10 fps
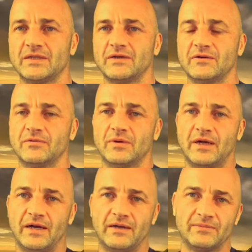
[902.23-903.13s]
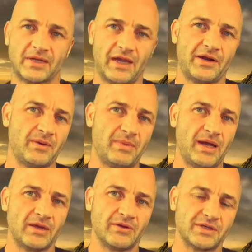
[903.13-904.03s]
little carrier
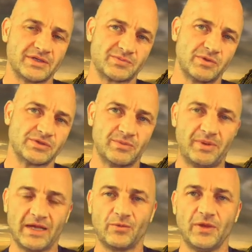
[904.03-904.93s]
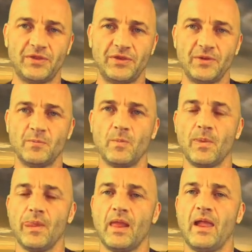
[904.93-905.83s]
bag or a disposal bag with you,
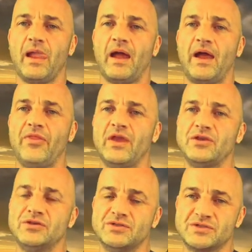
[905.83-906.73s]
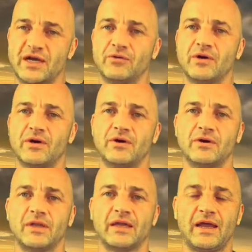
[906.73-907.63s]
and then you use
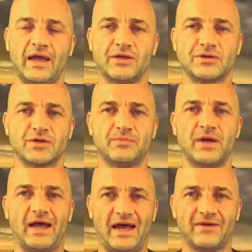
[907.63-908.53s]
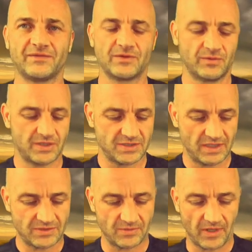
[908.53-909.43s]
alcoholic hand rub afterwards
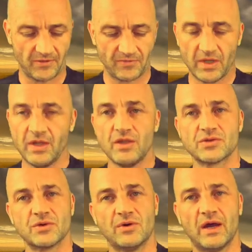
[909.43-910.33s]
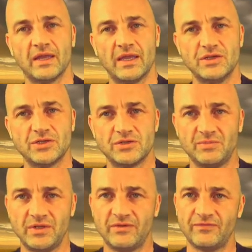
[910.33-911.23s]
as well. So again, you should
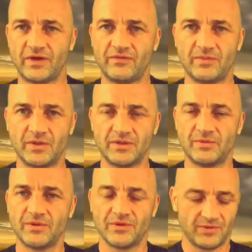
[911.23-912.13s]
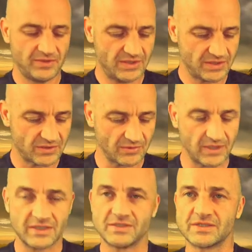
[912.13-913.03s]
be very familiar with all these
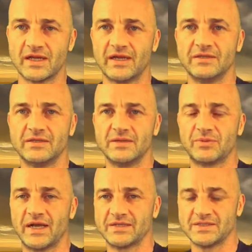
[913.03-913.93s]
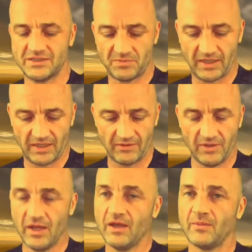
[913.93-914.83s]
slogans and practices by now,
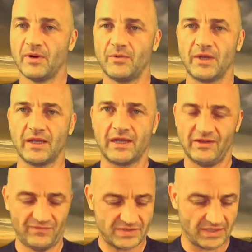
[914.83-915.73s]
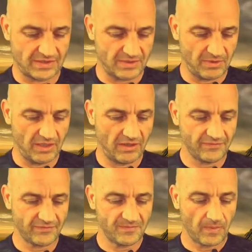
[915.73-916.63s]
but we can't emphasize them
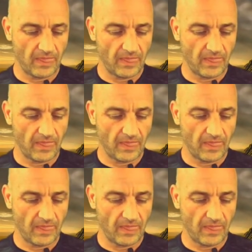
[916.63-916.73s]
enough.